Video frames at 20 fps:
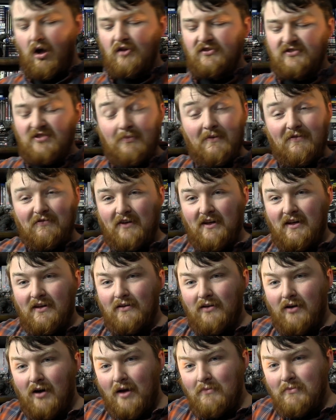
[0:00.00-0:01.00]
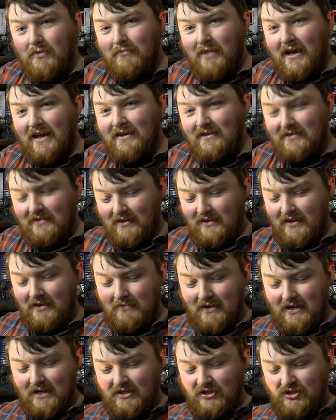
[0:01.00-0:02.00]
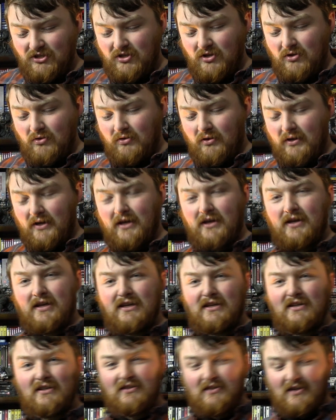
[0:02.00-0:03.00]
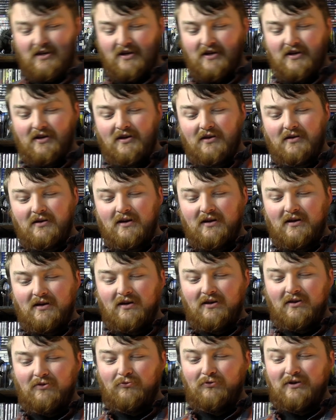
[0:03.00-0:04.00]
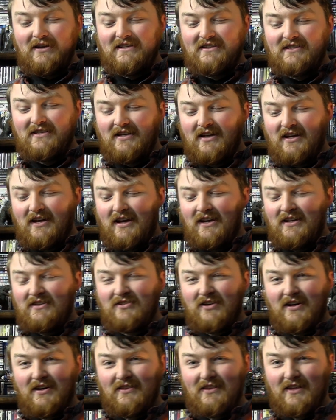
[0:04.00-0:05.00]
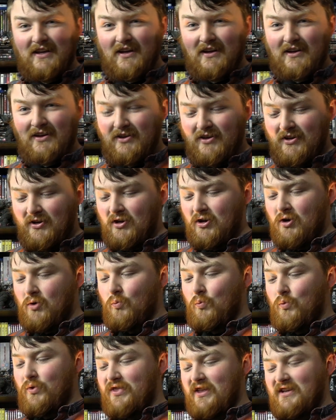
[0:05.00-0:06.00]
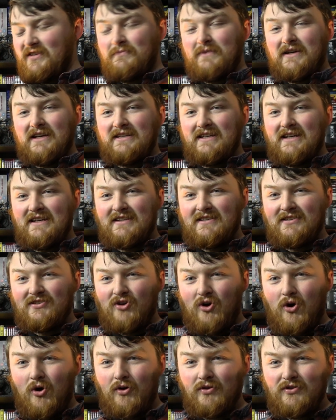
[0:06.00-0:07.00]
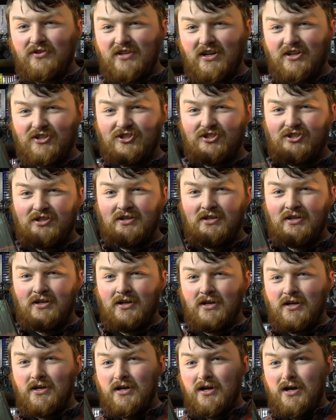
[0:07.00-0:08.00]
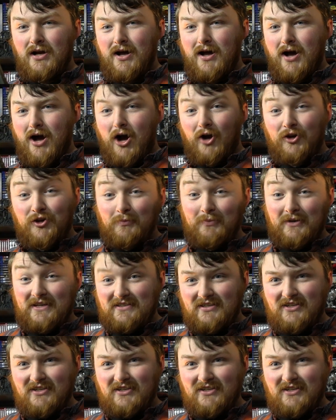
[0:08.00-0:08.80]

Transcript: To be fair, I'm amazed that they managed to release an entire thing with this many discs on arguably